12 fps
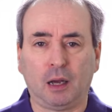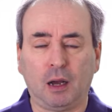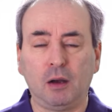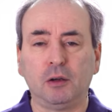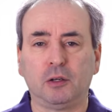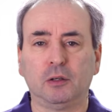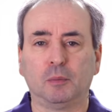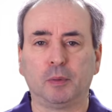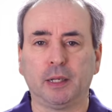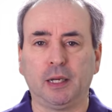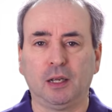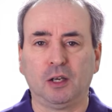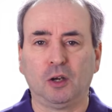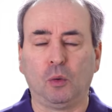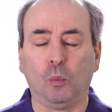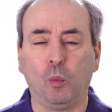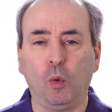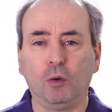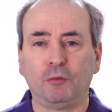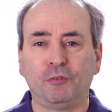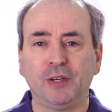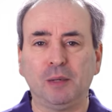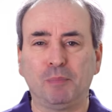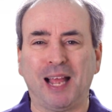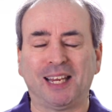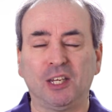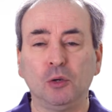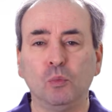arguably, what feedback